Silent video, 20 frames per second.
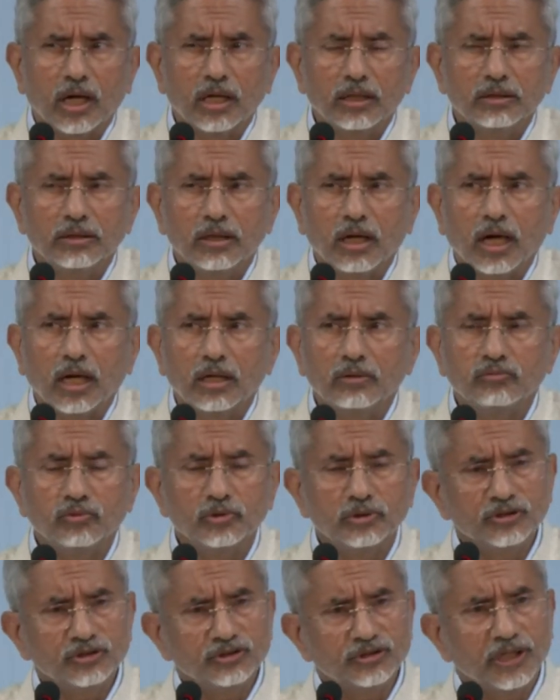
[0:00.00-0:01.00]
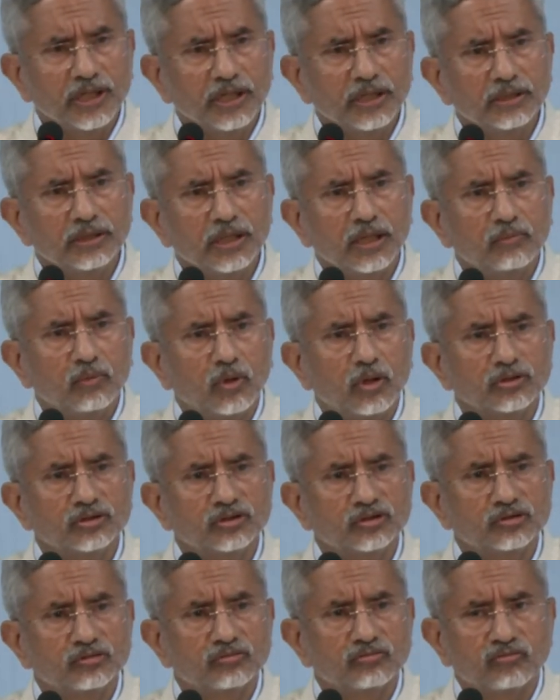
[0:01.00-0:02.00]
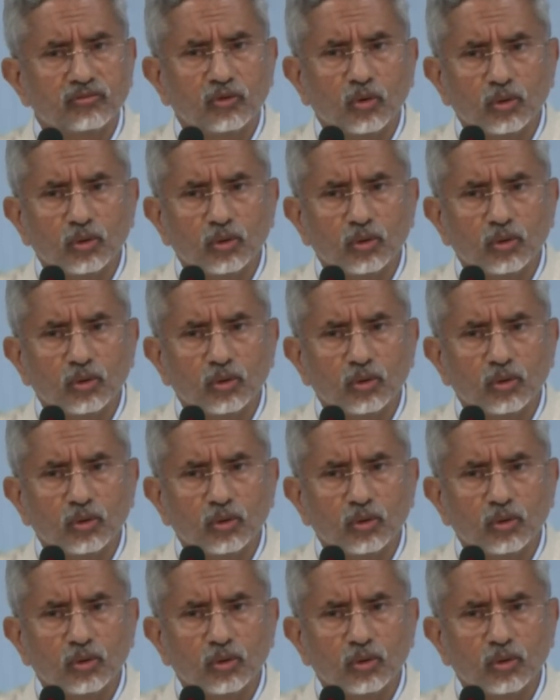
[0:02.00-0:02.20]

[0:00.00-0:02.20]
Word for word: I, I wouldn't say there was